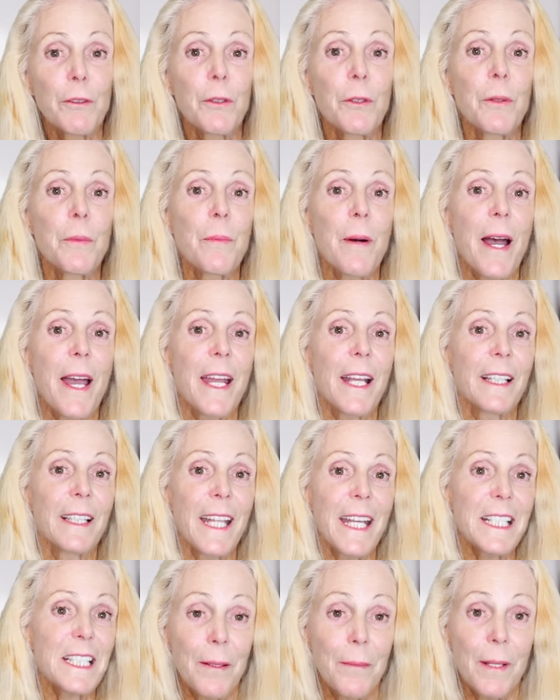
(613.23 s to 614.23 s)
ruined by a
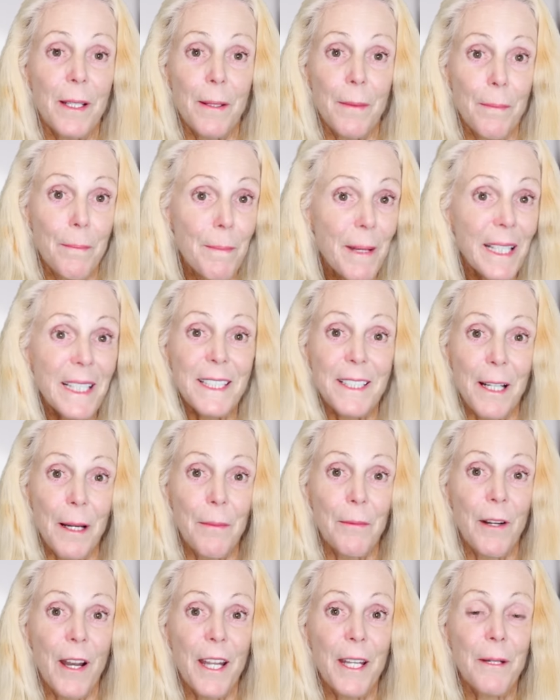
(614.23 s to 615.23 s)
last-minute
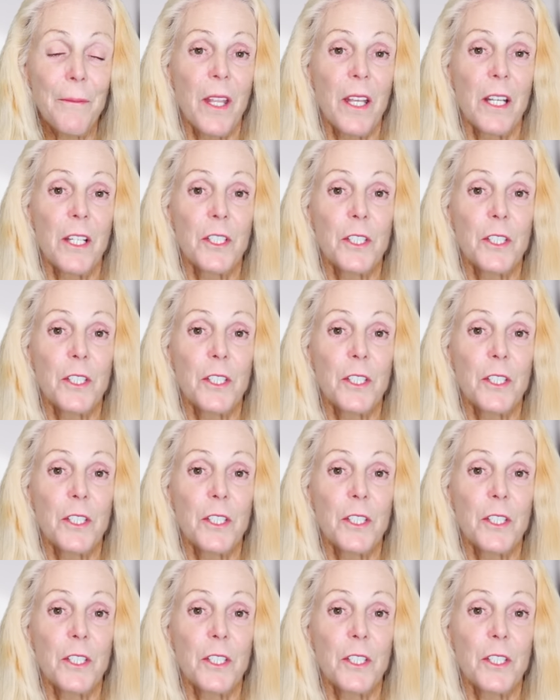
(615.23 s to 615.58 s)
mix-up, right?